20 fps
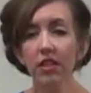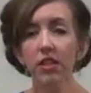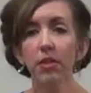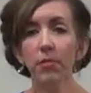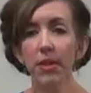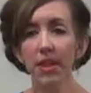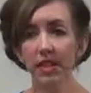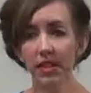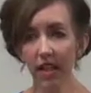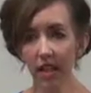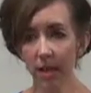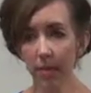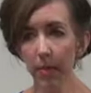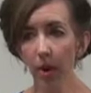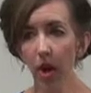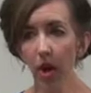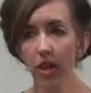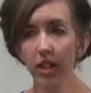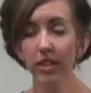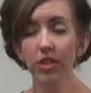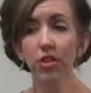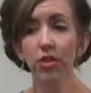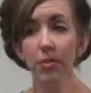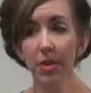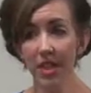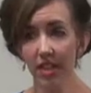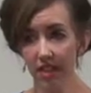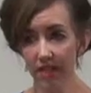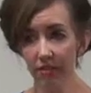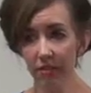to be set apart, and to
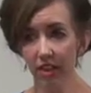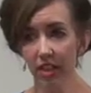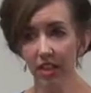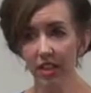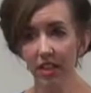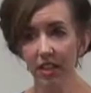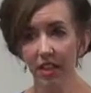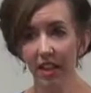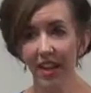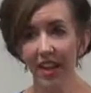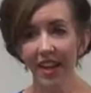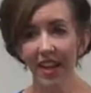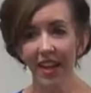be different.